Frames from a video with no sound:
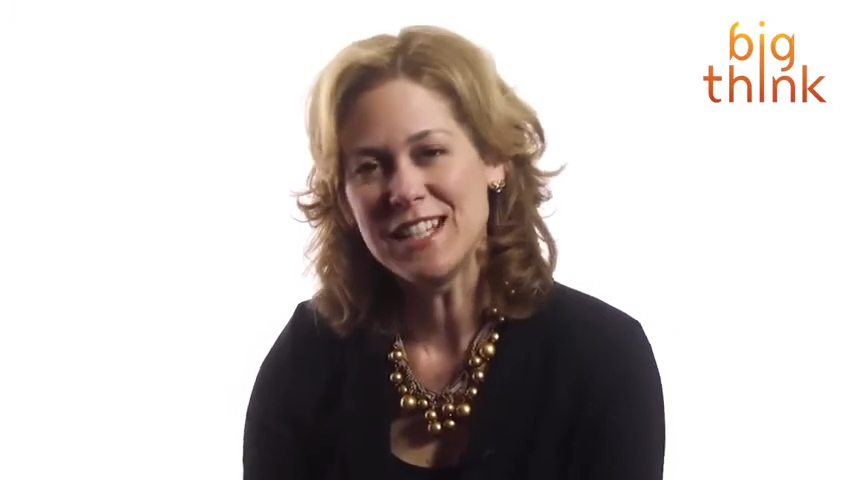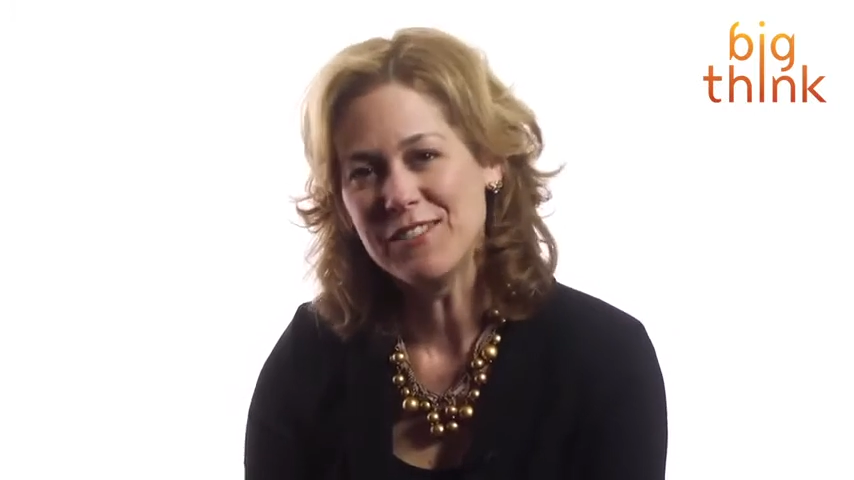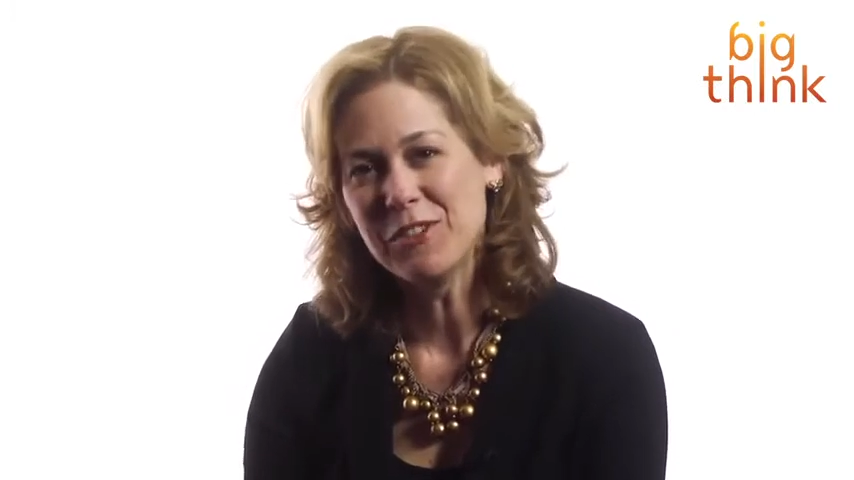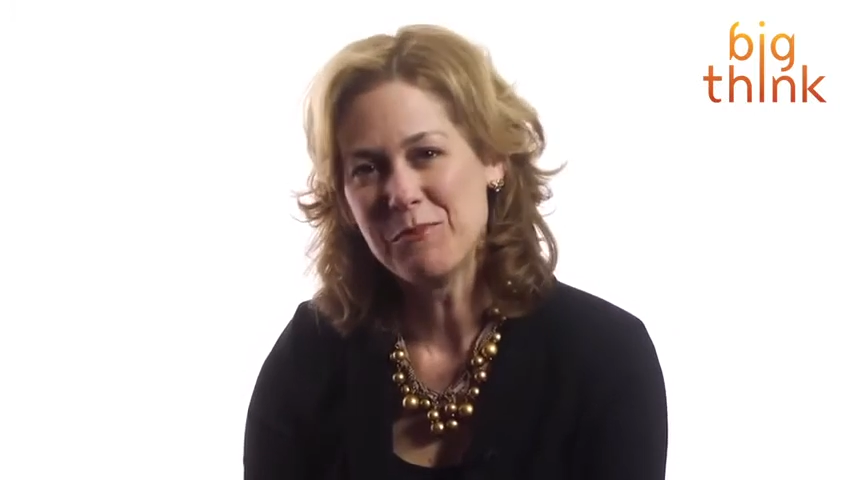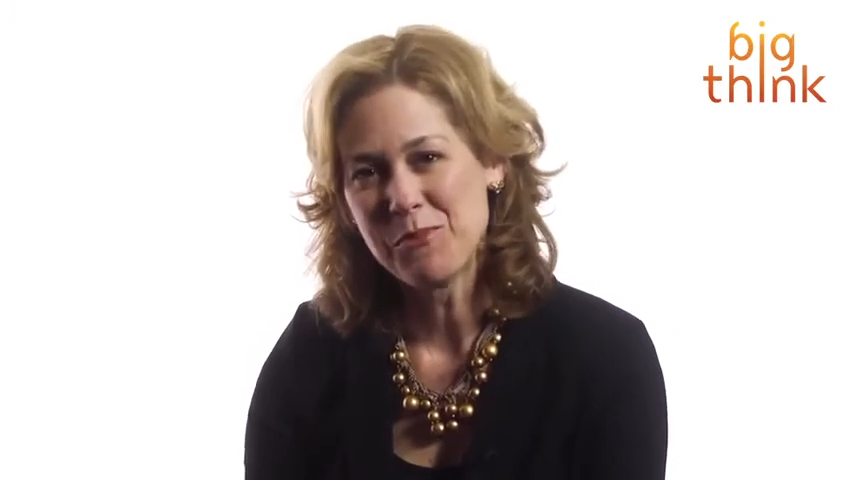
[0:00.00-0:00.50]

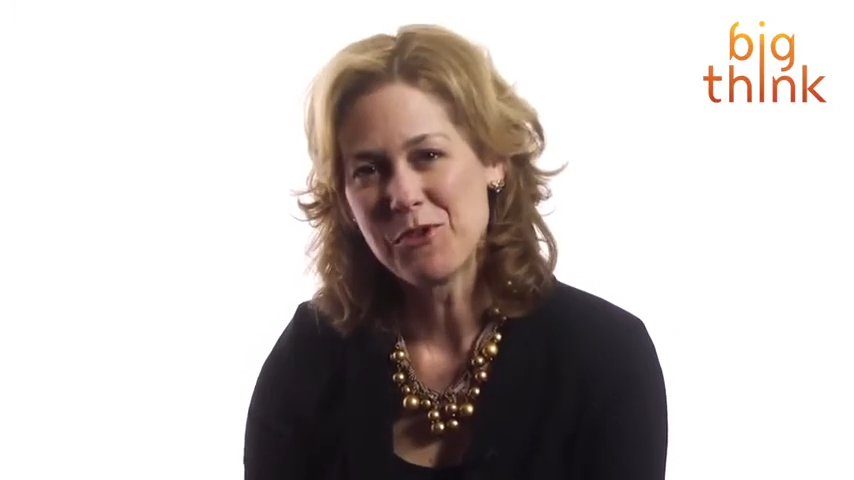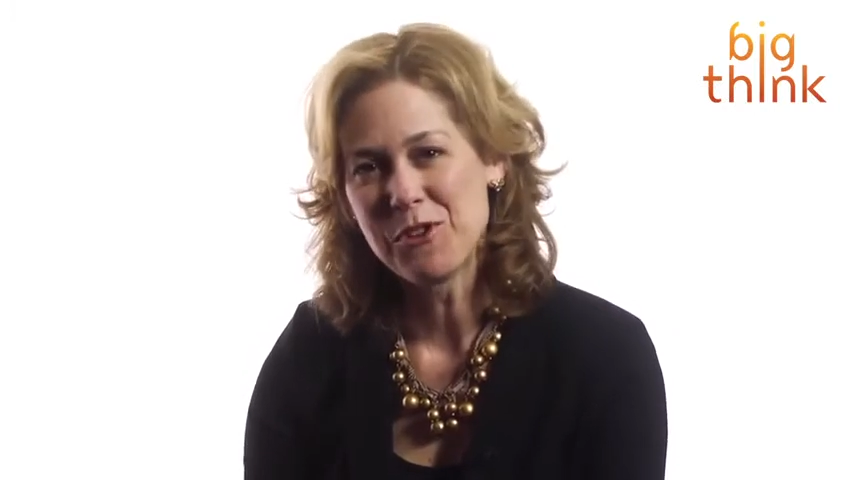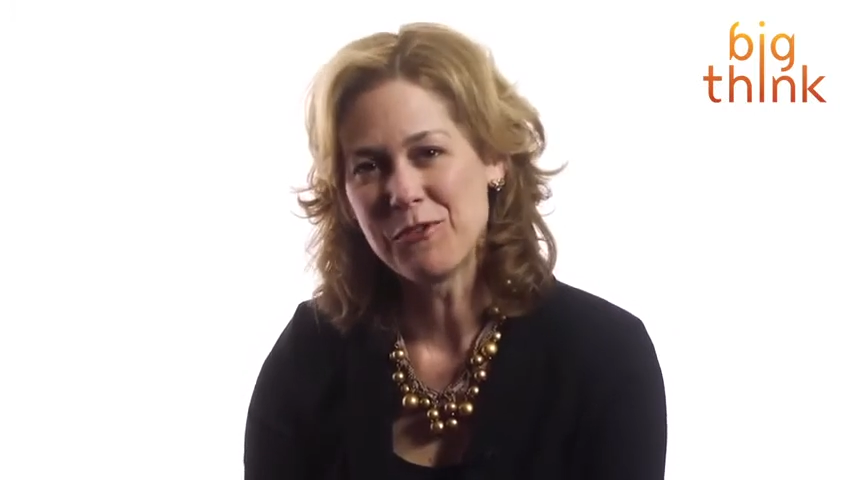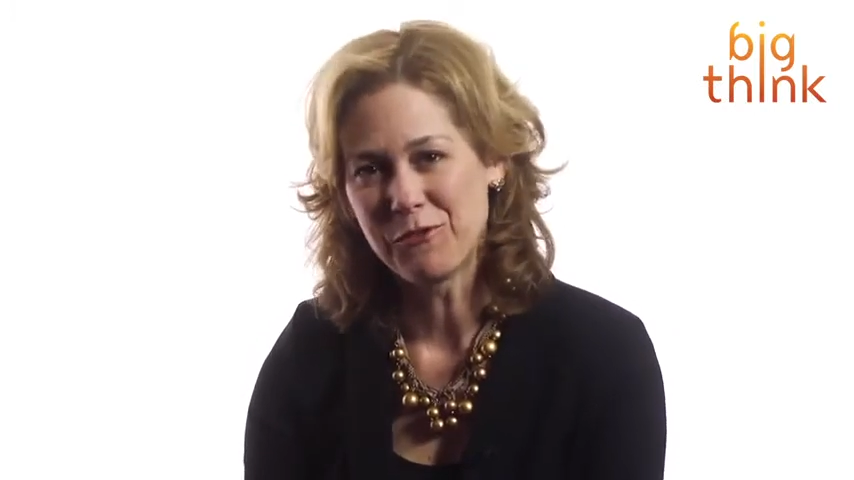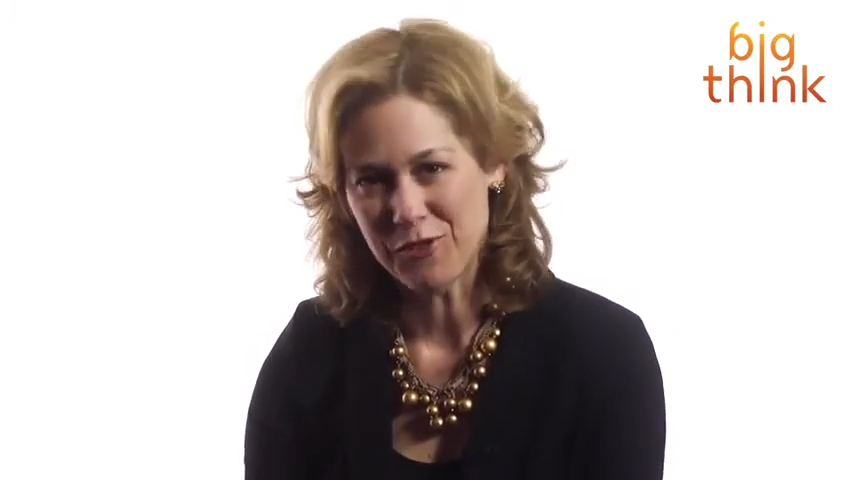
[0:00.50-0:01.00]
even
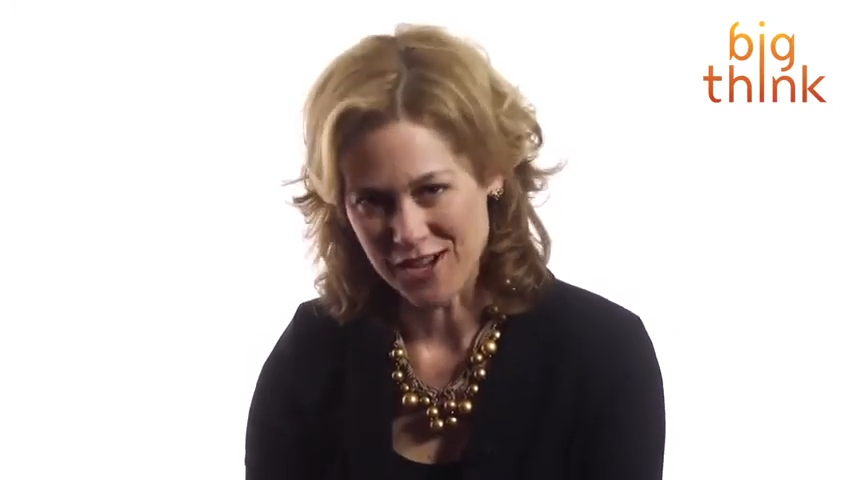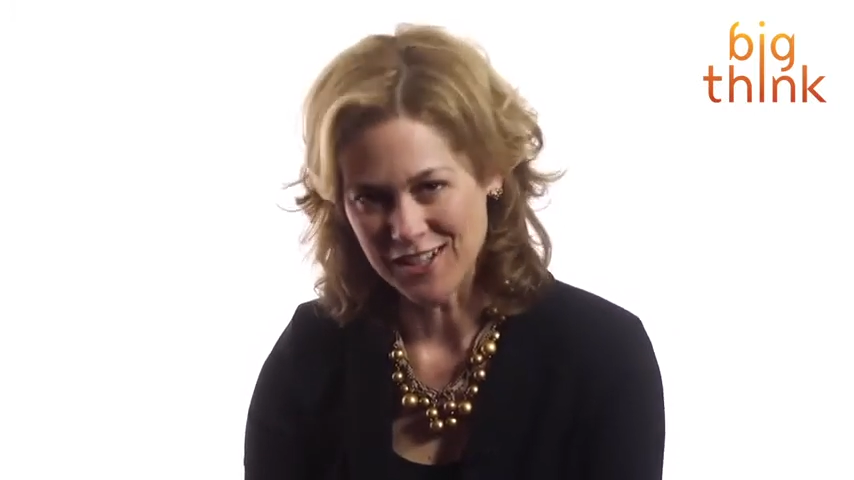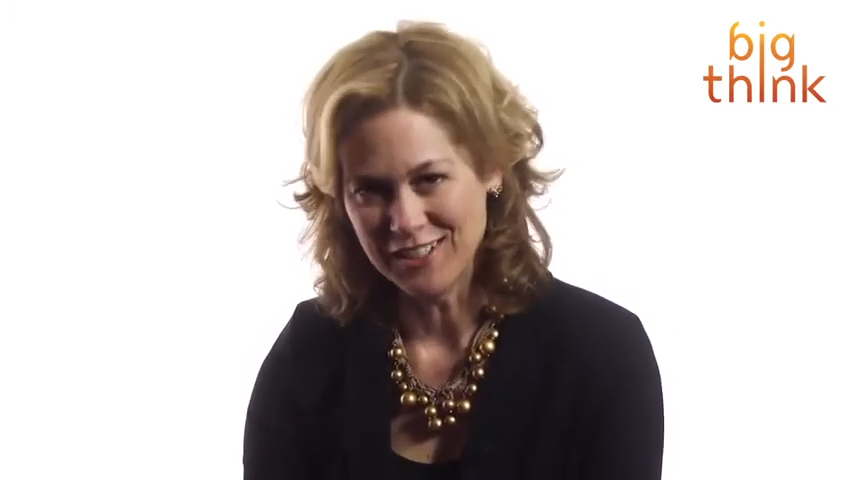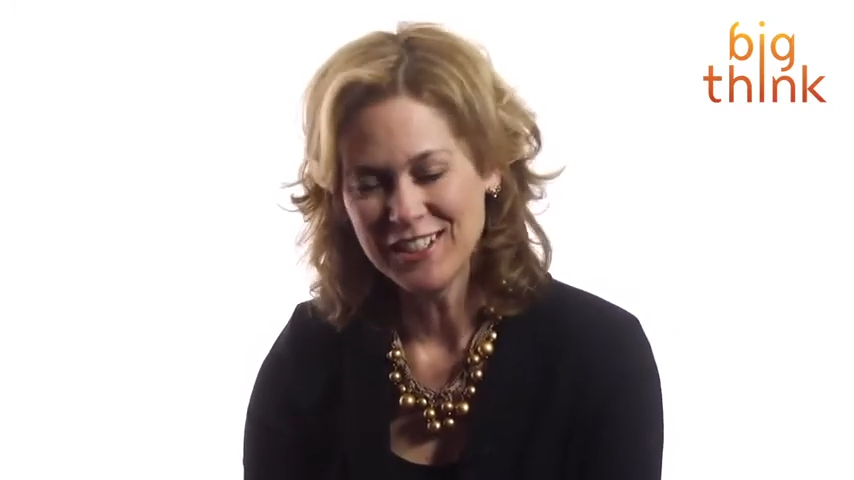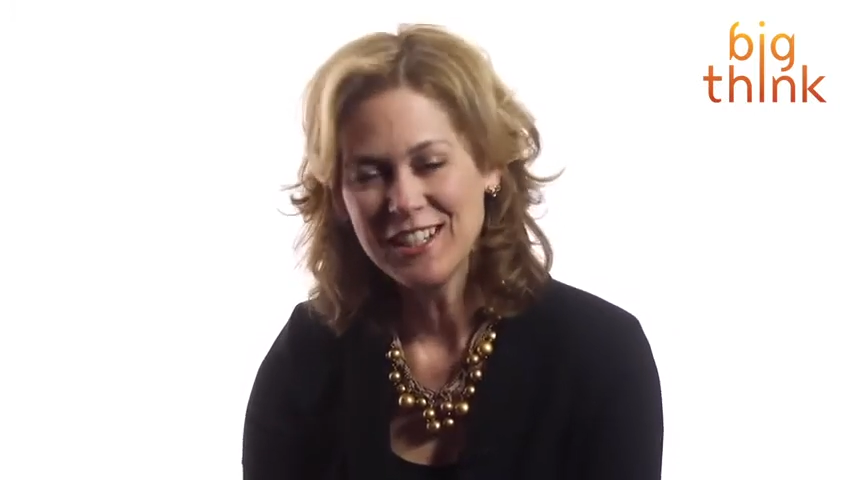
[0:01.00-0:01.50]
more
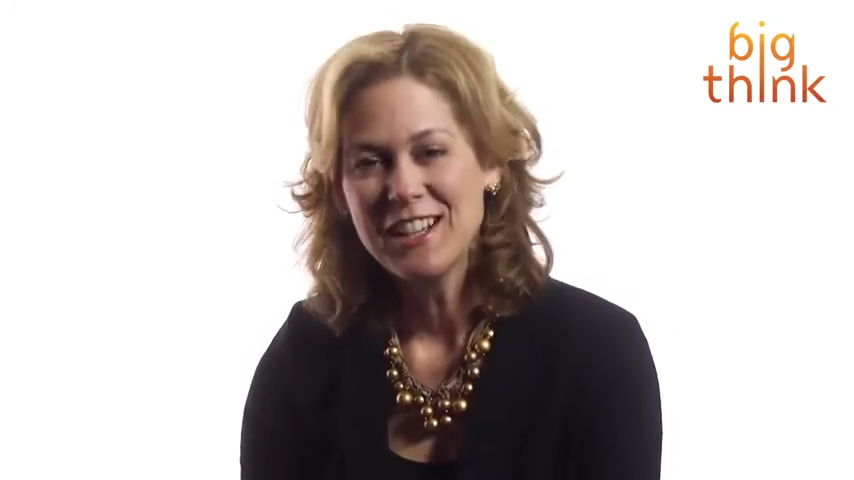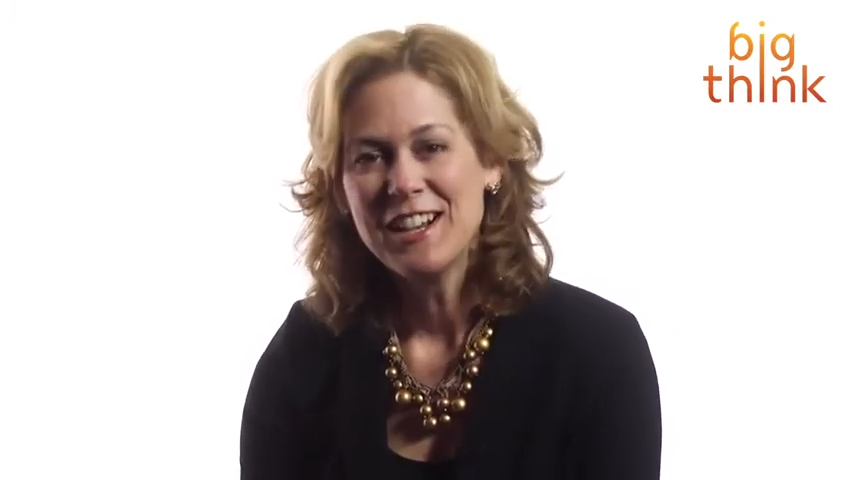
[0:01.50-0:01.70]
fun,